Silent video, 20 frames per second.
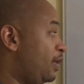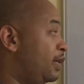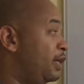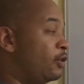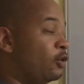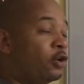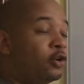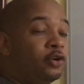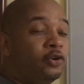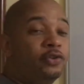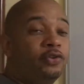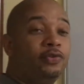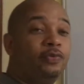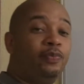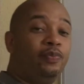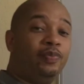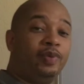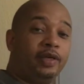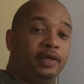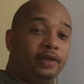in order to
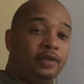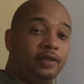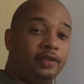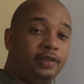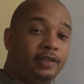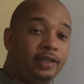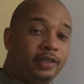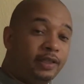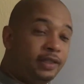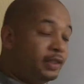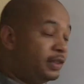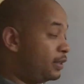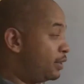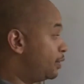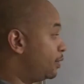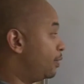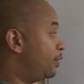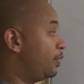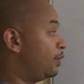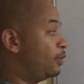build
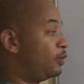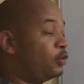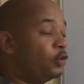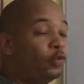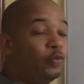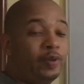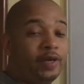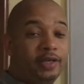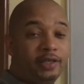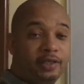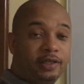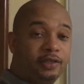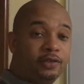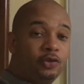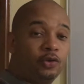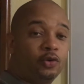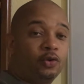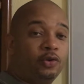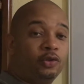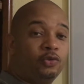these two pages,
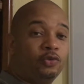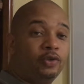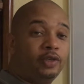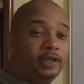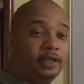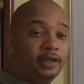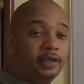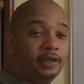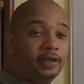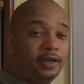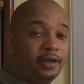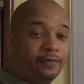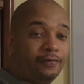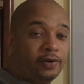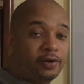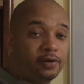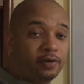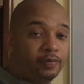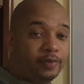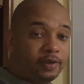you're going to need a
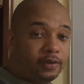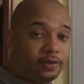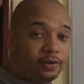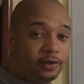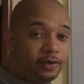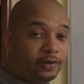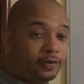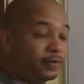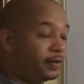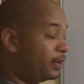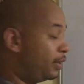funnel builder.